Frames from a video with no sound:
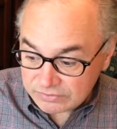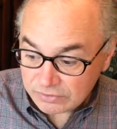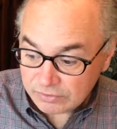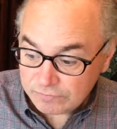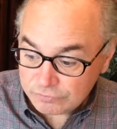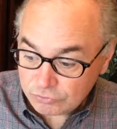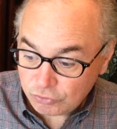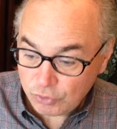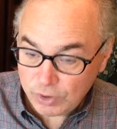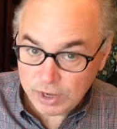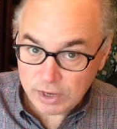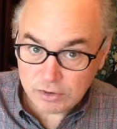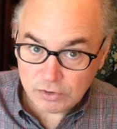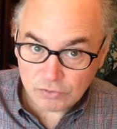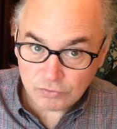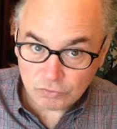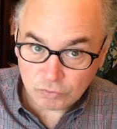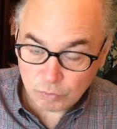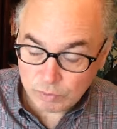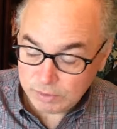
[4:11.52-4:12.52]
of
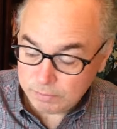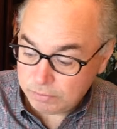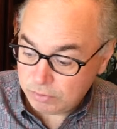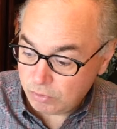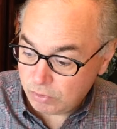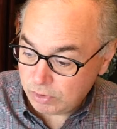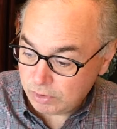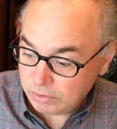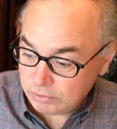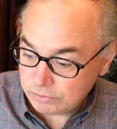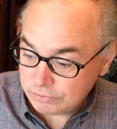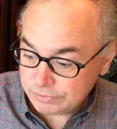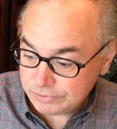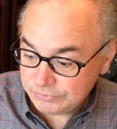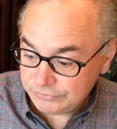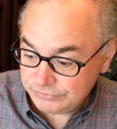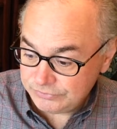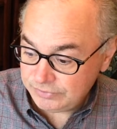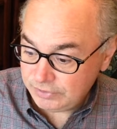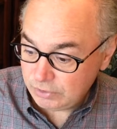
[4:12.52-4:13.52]
Traders report, or
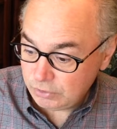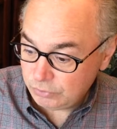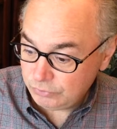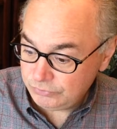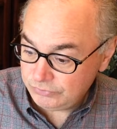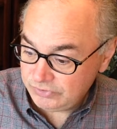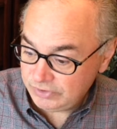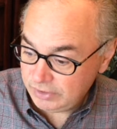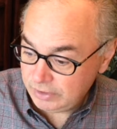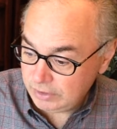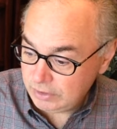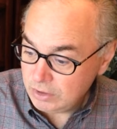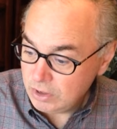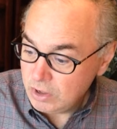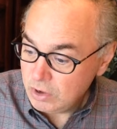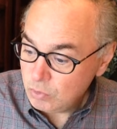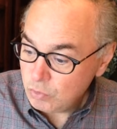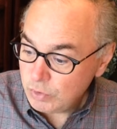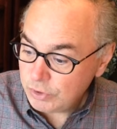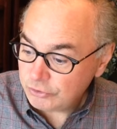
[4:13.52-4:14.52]
the COT,
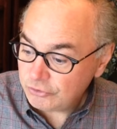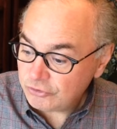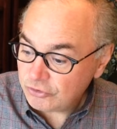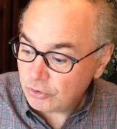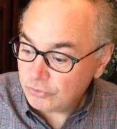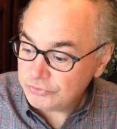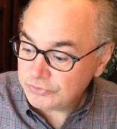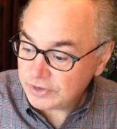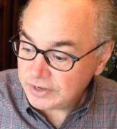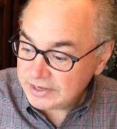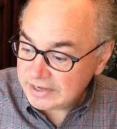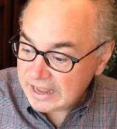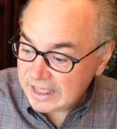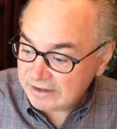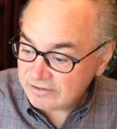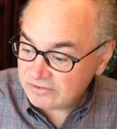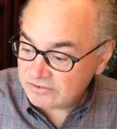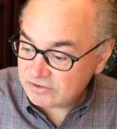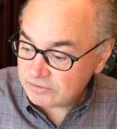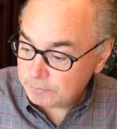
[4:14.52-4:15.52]
which shows a
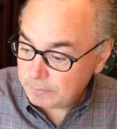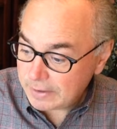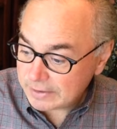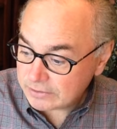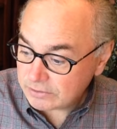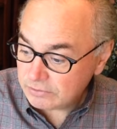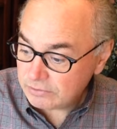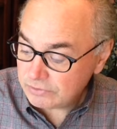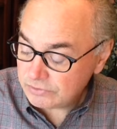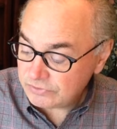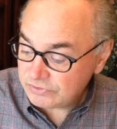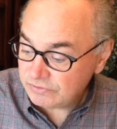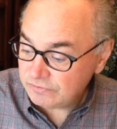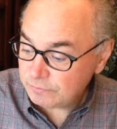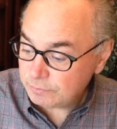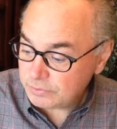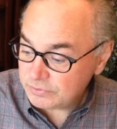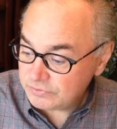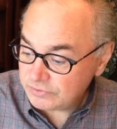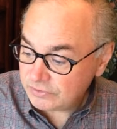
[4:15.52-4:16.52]
net
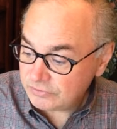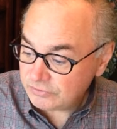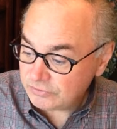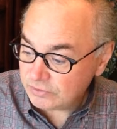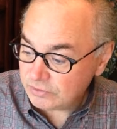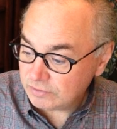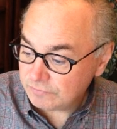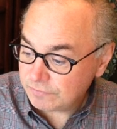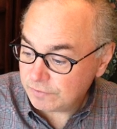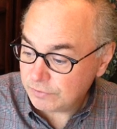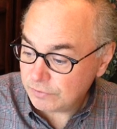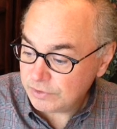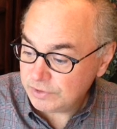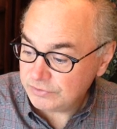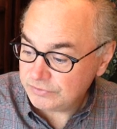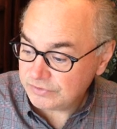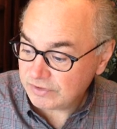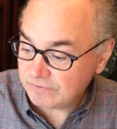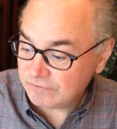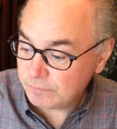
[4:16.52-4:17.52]
speculative position of
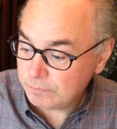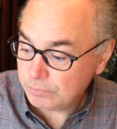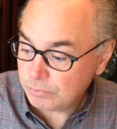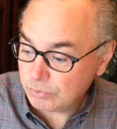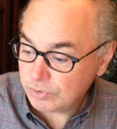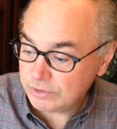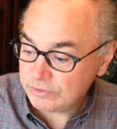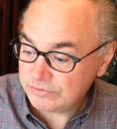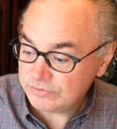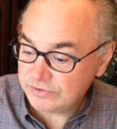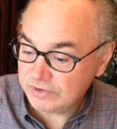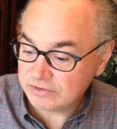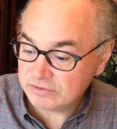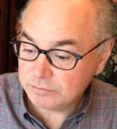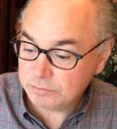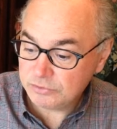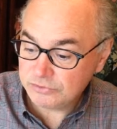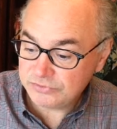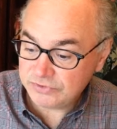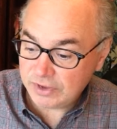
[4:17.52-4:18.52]

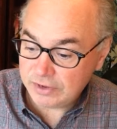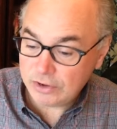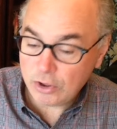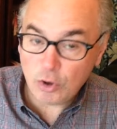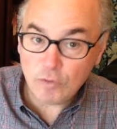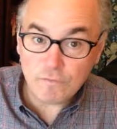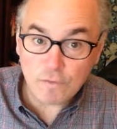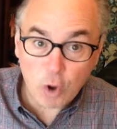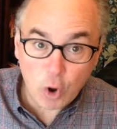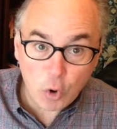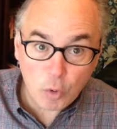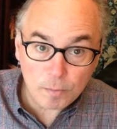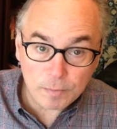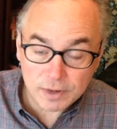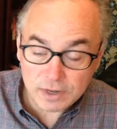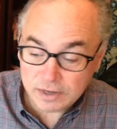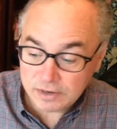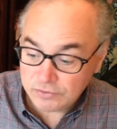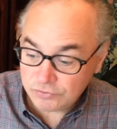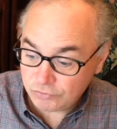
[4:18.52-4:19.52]
37.6% of
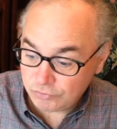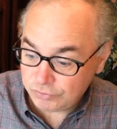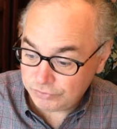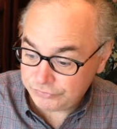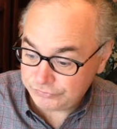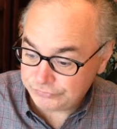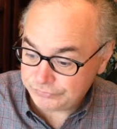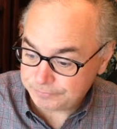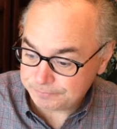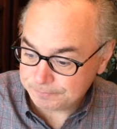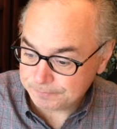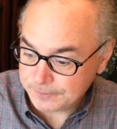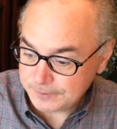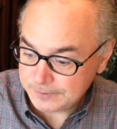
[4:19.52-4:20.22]
open interest.